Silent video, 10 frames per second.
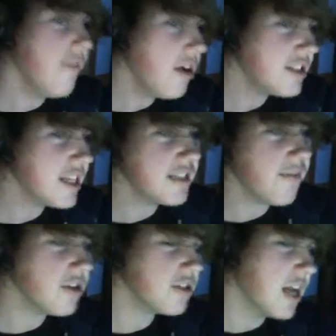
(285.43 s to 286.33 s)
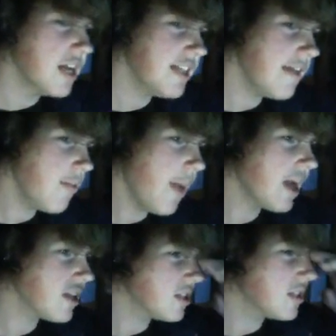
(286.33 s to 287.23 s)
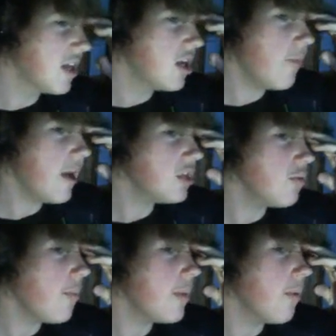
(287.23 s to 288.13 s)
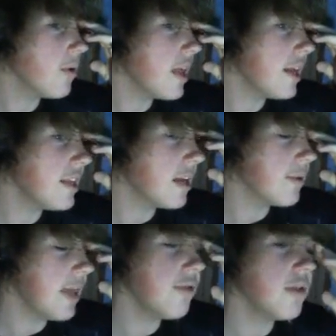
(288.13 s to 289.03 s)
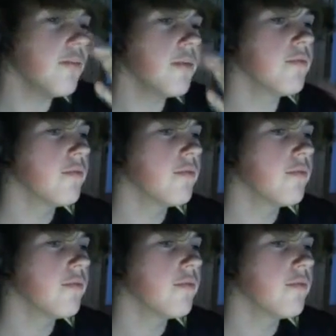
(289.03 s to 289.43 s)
First things first, save the packages. Your pension won't be worth anything without them.